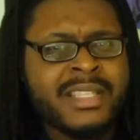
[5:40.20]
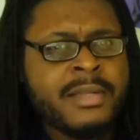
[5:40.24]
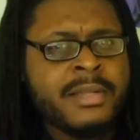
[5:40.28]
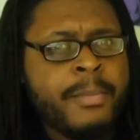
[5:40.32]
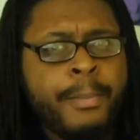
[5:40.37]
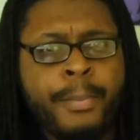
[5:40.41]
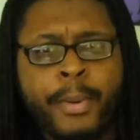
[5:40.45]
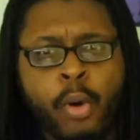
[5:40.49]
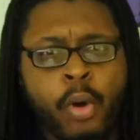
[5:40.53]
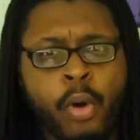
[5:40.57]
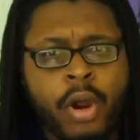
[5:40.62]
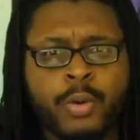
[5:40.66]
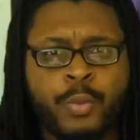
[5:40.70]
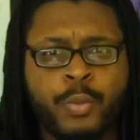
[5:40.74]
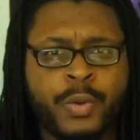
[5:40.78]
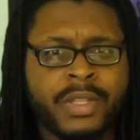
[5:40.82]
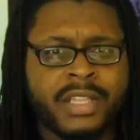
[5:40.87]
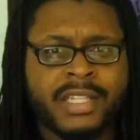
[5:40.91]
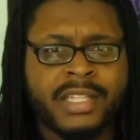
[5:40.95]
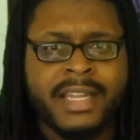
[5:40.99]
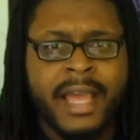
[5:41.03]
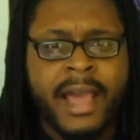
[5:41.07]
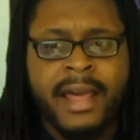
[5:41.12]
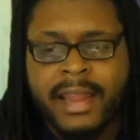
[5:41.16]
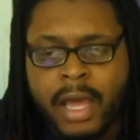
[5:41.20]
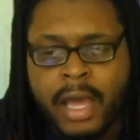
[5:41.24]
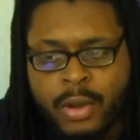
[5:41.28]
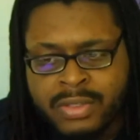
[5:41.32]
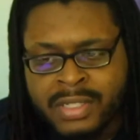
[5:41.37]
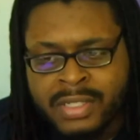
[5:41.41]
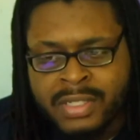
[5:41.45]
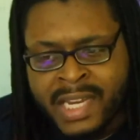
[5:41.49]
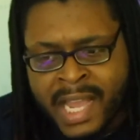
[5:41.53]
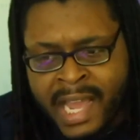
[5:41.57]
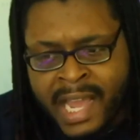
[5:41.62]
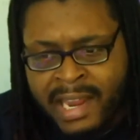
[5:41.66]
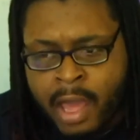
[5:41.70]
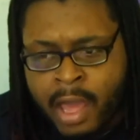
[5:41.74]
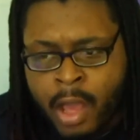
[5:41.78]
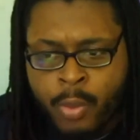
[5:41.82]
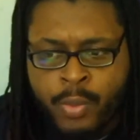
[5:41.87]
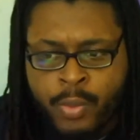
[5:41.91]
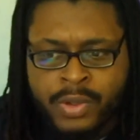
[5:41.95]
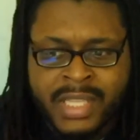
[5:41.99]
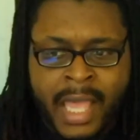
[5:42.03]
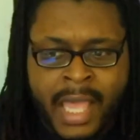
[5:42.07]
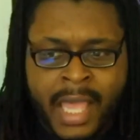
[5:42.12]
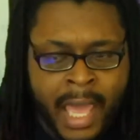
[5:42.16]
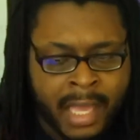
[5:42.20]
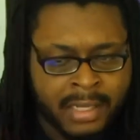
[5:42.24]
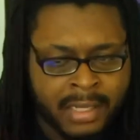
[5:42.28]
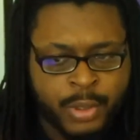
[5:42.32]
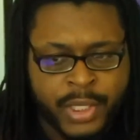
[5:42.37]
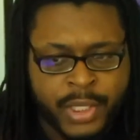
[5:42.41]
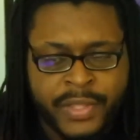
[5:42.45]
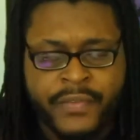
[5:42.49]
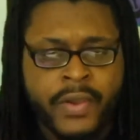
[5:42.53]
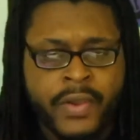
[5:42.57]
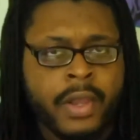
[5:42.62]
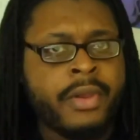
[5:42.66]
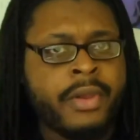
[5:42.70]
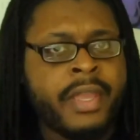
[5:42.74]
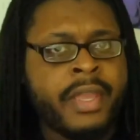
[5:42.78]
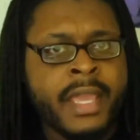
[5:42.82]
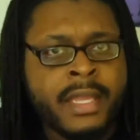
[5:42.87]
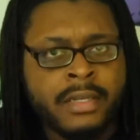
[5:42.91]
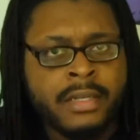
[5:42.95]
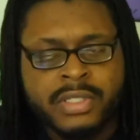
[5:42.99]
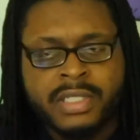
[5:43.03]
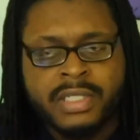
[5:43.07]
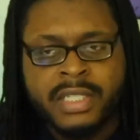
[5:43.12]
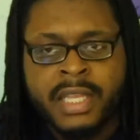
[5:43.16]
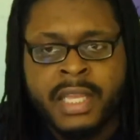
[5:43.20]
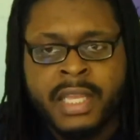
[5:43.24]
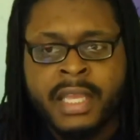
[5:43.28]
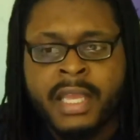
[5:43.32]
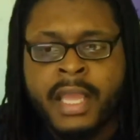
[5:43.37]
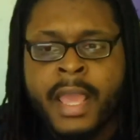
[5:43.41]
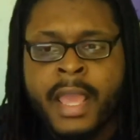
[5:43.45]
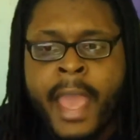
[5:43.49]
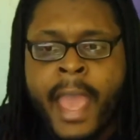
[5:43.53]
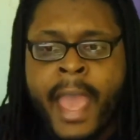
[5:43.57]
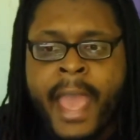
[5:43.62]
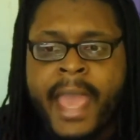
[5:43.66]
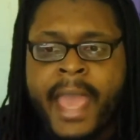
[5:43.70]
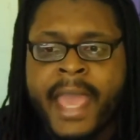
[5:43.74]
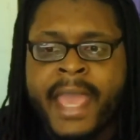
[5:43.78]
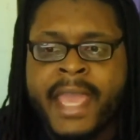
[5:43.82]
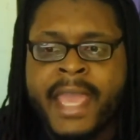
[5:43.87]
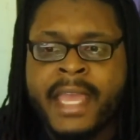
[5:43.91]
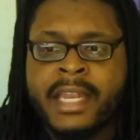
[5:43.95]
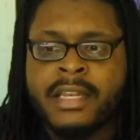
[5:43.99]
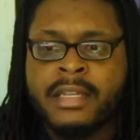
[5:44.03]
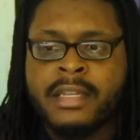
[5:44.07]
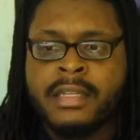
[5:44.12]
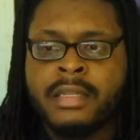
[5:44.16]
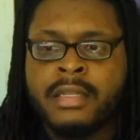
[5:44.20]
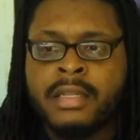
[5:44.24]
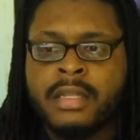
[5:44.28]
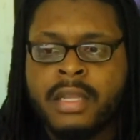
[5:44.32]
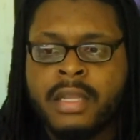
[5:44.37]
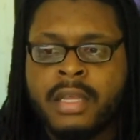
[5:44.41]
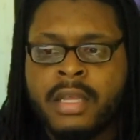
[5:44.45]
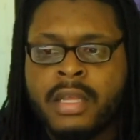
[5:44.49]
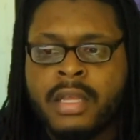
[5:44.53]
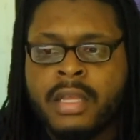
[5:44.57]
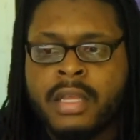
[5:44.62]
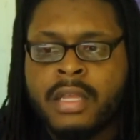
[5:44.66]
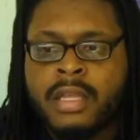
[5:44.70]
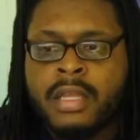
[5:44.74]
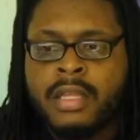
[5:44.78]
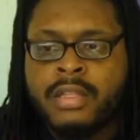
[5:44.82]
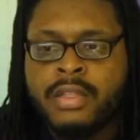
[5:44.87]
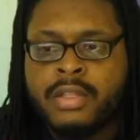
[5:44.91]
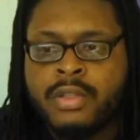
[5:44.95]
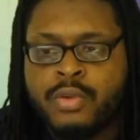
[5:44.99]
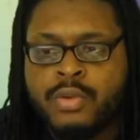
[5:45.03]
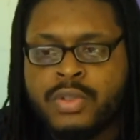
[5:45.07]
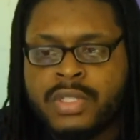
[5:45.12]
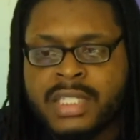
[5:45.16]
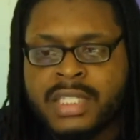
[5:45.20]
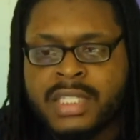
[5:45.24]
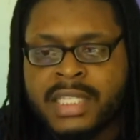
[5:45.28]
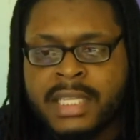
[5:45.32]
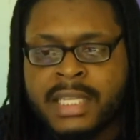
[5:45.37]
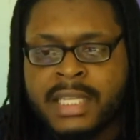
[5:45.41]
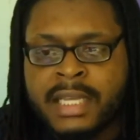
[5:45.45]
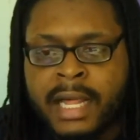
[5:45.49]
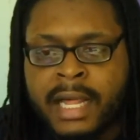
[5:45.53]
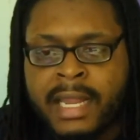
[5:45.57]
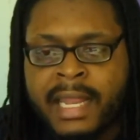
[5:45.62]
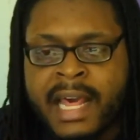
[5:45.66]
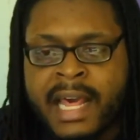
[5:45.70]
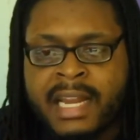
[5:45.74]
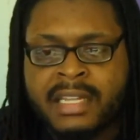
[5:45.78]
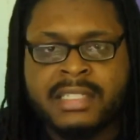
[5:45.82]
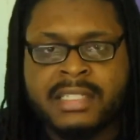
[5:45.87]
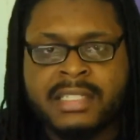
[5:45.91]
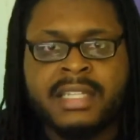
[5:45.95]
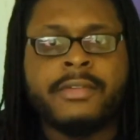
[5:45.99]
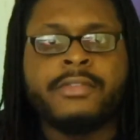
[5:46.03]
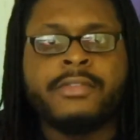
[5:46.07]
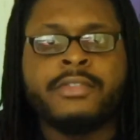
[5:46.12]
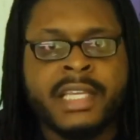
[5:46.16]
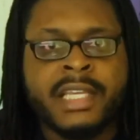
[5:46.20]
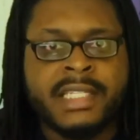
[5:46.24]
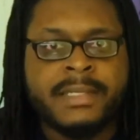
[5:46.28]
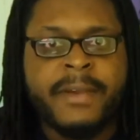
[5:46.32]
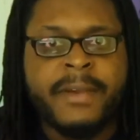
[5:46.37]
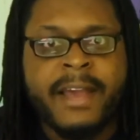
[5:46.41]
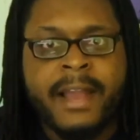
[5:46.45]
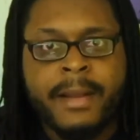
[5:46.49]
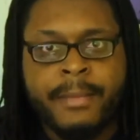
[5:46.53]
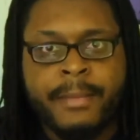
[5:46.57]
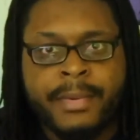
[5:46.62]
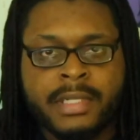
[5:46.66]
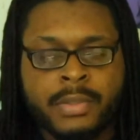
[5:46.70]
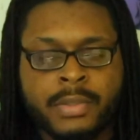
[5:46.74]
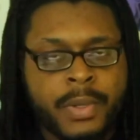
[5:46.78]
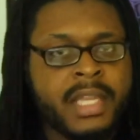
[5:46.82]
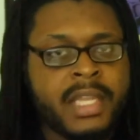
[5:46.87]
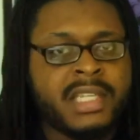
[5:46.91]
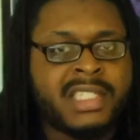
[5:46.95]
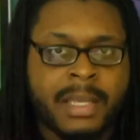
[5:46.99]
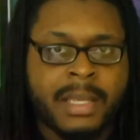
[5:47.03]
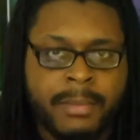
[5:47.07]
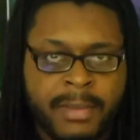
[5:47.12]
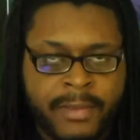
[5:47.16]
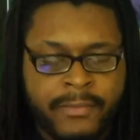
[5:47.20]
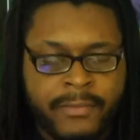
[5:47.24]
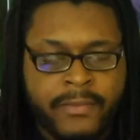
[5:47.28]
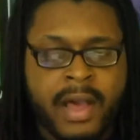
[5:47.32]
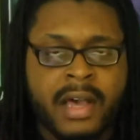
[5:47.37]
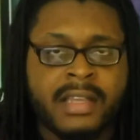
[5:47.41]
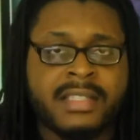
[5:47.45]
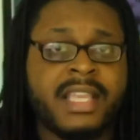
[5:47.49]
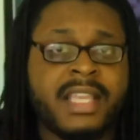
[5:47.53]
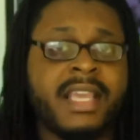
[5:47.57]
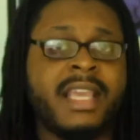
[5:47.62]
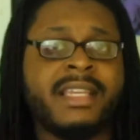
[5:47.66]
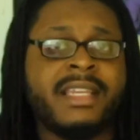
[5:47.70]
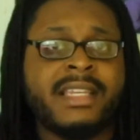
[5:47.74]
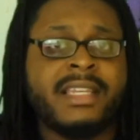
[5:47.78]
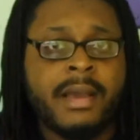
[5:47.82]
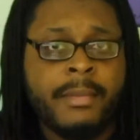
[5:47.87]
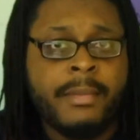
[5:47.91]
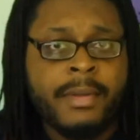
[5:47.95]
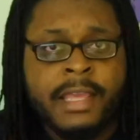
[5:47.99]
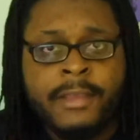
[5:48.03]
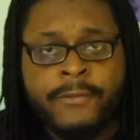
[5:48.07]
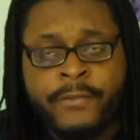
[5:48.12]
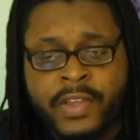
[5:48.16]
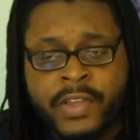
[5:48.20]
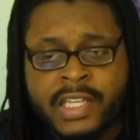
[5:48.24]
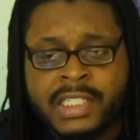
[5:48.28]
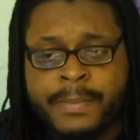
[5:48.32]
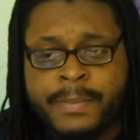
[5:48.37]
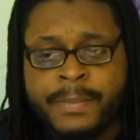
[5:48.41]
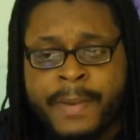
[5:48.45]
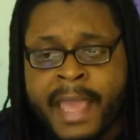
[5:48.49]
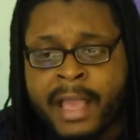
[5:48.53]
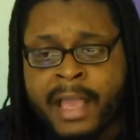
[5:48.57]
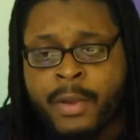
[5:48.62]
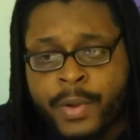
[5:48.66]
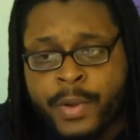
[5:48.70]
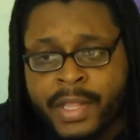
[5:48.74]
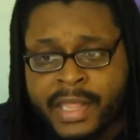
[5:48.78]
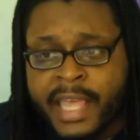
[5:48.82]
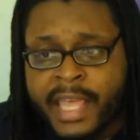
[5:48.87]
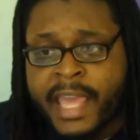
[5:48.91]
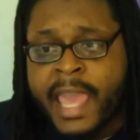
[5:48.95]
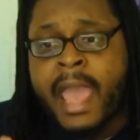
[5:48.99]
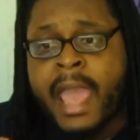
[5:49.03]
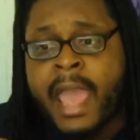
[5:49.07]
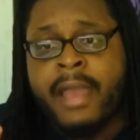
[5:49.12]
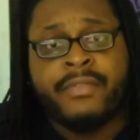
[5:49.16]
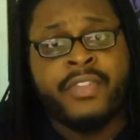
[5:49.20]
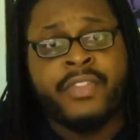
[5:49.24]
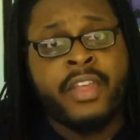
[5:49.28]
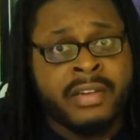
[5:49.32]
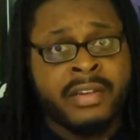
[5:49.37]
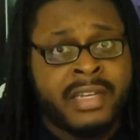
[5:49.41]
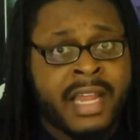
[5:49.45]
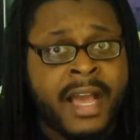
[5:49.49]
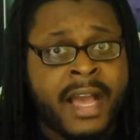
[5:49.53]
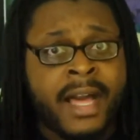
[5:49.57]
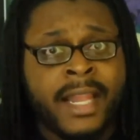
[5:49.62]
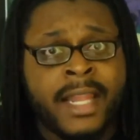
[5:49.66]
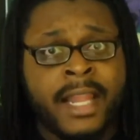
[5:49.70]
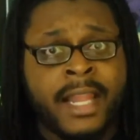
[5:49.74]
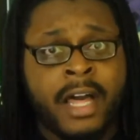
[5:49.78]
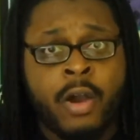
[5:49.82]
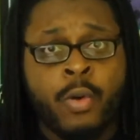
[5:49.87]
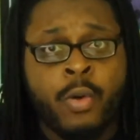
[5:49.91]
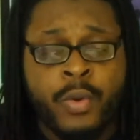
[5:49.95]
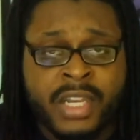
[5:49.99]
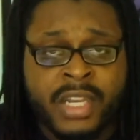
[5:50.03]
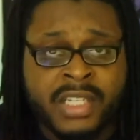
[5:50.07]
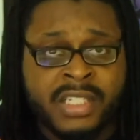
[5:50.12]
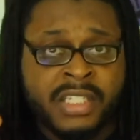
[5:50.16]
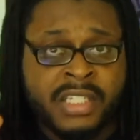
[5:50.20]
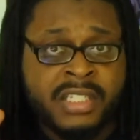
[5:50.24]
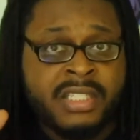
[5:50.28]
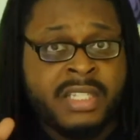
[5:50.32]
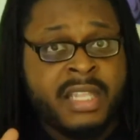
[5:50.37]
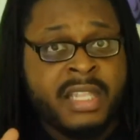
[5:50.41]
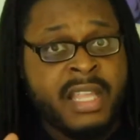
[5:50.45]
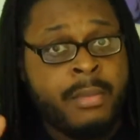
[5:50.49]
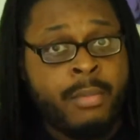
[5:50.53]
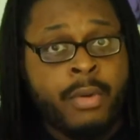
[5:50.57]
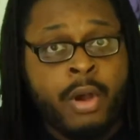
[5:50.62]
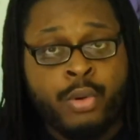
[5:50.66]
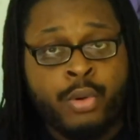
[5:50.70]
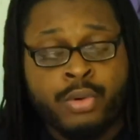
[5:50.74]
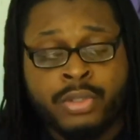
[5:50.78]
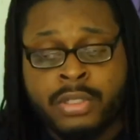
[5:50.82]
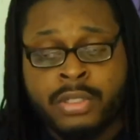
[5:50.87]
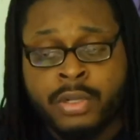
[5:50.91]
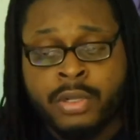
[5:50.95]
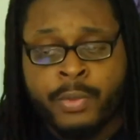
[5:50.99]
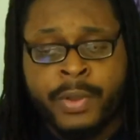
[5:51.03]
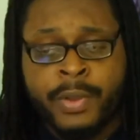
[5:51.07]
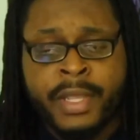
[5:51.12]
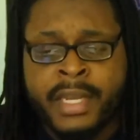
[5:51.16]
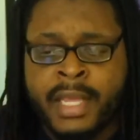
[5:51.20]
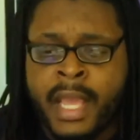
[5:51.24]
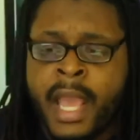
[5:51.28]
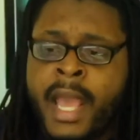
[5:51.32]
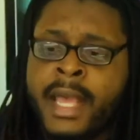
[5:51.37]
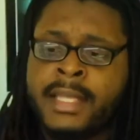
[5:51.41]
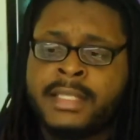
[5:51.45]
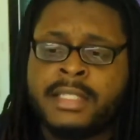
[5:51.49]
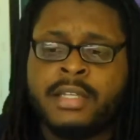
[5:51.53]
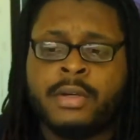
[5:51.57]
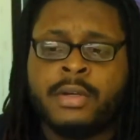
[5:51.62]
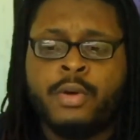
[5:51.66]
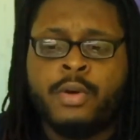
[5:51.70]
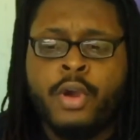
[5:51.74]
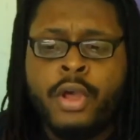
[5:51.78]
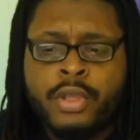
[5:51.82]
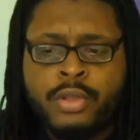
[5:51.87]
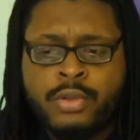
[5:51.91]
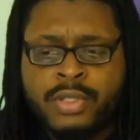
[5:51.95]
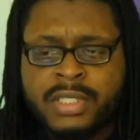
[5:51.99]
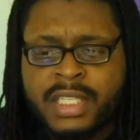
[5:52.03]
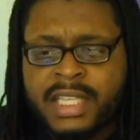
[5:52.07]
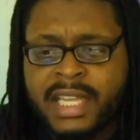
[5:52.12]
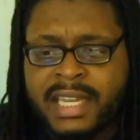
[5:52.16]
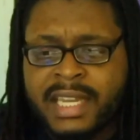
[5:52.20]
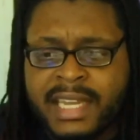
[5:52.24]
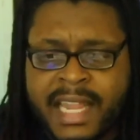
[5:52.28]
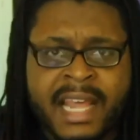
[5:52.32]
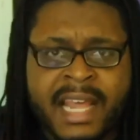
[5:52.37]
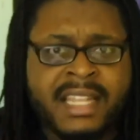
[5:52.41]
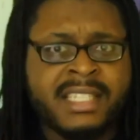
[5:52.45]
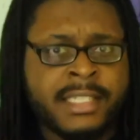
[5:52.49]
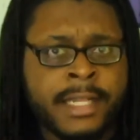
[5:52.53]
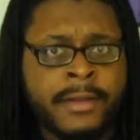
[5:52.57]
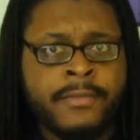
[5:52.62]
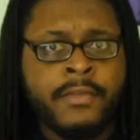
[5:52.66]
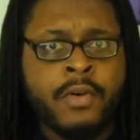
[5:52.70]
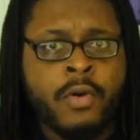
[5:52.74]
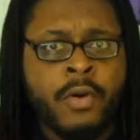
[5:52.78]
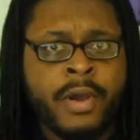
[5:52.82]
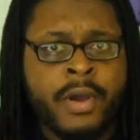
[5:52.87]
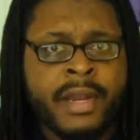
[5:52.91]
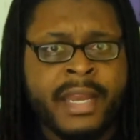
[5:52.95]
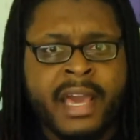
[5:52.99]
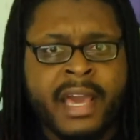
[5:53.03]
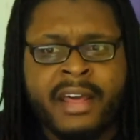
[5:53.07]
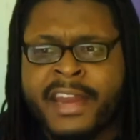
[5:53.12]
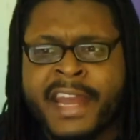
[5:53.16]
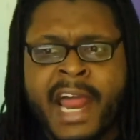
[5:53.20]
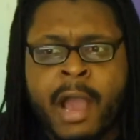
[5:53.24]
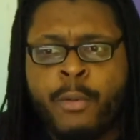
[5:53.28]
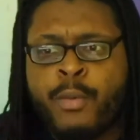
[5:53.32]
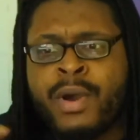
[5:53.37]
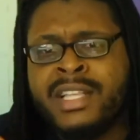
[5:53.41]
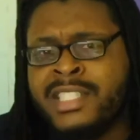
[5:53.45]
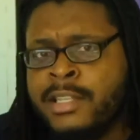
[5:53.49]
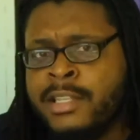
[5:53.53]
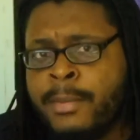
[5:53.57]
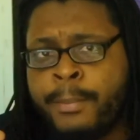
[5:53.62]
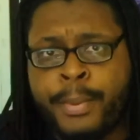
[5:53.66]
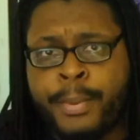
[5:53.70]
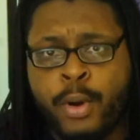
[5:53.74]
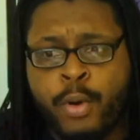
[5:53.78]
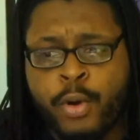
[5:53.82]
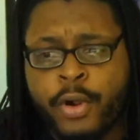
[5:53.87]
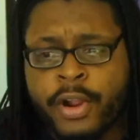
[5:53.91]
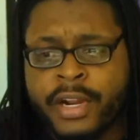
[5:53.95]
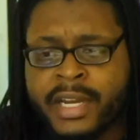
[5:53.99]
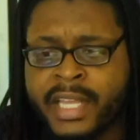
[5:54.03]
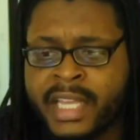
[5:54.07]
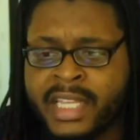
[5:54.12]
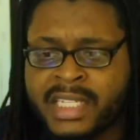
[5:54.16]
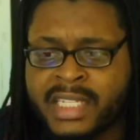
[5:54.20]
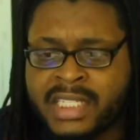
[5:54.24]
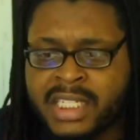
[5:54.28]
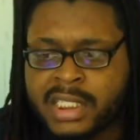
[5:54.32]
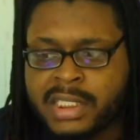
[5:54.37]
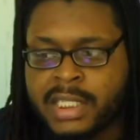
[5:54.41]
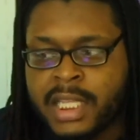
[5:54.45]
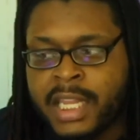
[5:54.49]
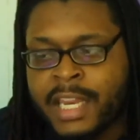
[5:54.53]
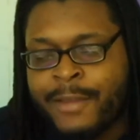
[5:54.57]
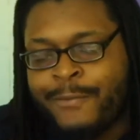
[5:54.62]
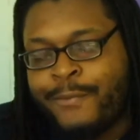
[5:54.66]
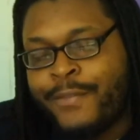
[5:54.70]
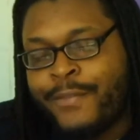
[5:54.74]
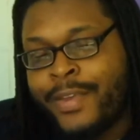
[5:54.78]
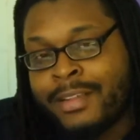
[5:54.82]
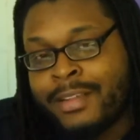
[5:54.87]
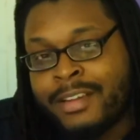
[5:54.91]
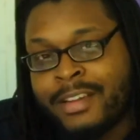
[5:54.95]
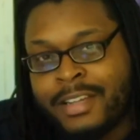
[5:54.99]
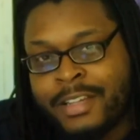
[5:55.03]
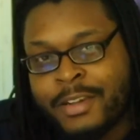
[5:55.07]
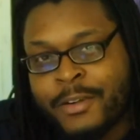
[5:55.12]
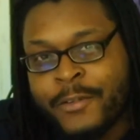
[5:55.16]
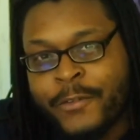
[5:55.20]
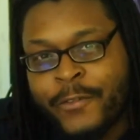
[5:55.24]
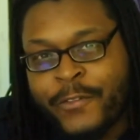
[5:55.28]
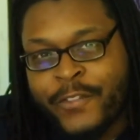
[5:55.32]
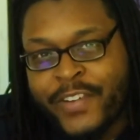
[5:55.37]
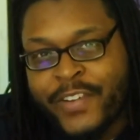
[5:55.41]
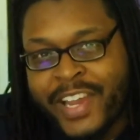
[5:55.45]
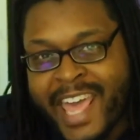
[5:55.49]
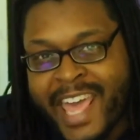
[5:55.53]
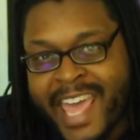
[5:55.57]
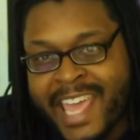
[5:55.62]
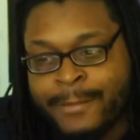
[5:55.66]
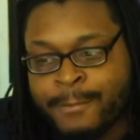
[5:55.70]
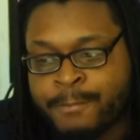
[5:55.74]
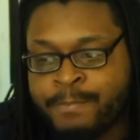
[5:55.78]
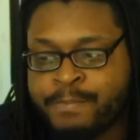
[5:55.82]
bored with the dialogue. The dialogue was actually very interesting, and you see a lot of stuff transpire between Jamie Foxx and Dominique Fishback when they have their dialogue, when it's just them on screen. So you see a lot of stuff going down, and I wasn't bored. It's just that it fell a little flat.